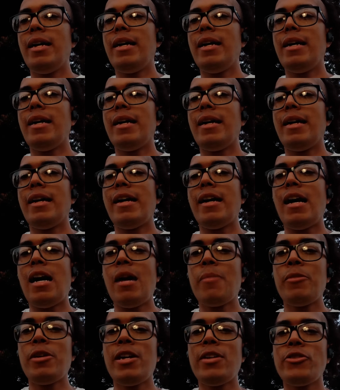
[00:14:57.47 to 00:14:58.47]
And
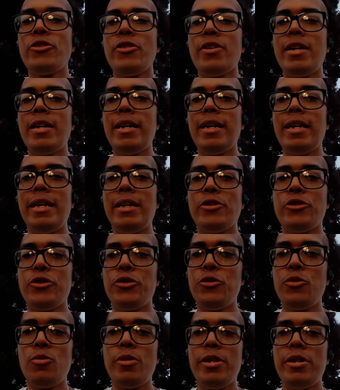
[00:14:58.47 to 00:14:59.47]
I'm not trying to get
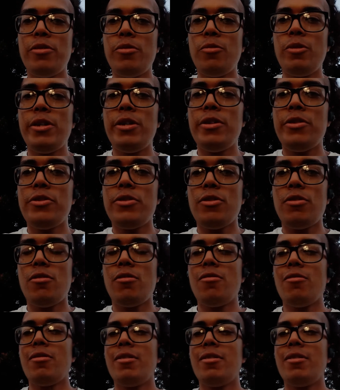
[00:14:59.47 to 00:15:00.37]
too into it, so.